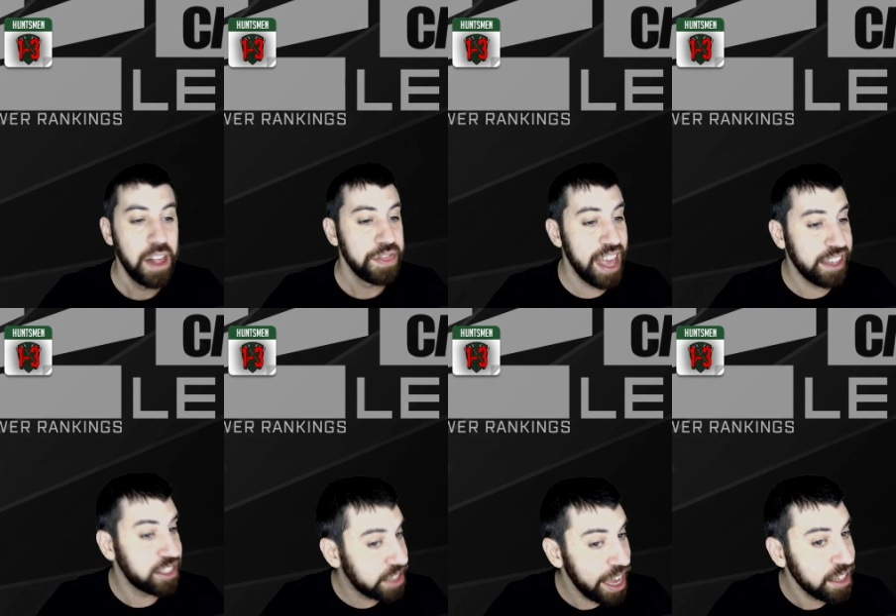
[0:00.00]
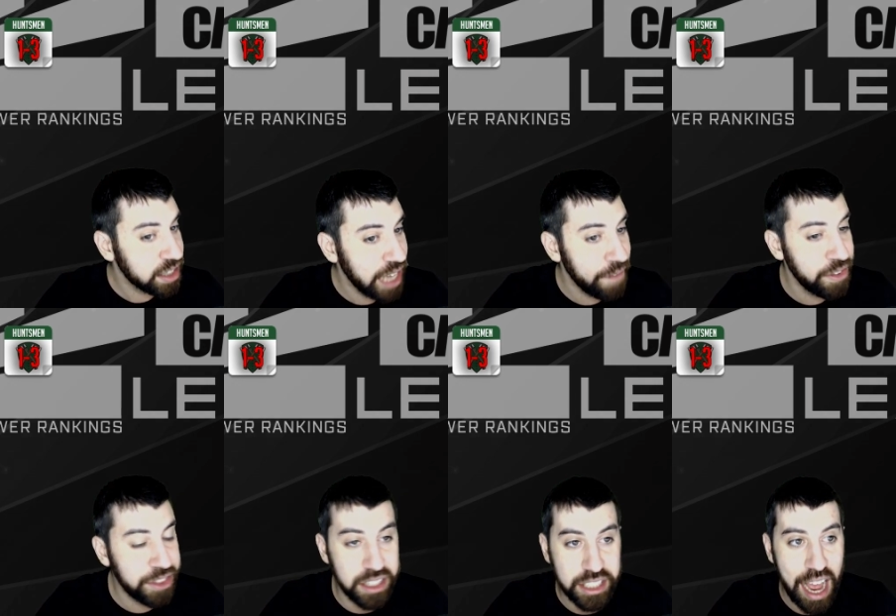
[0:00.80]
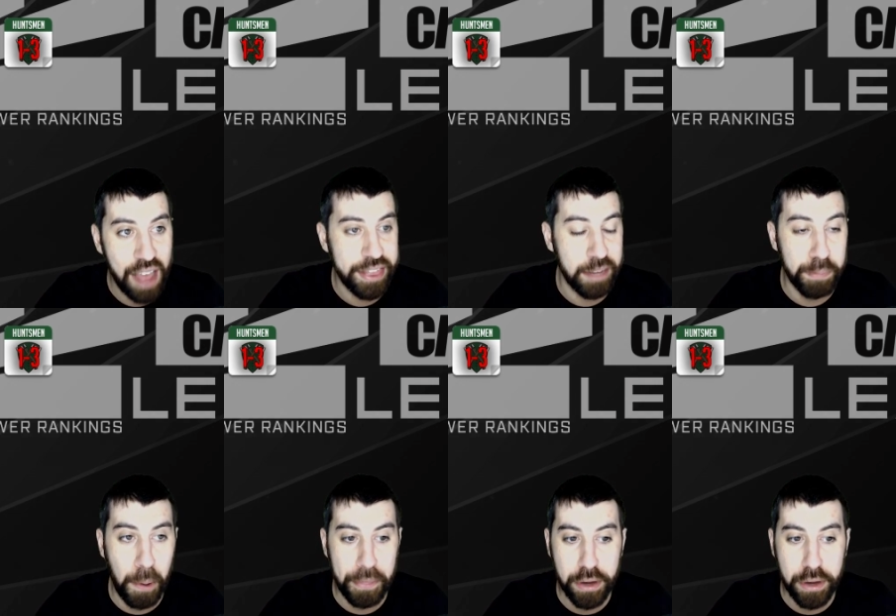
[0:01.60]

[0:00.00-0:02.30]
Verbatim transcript: They stay seventh and 10th in both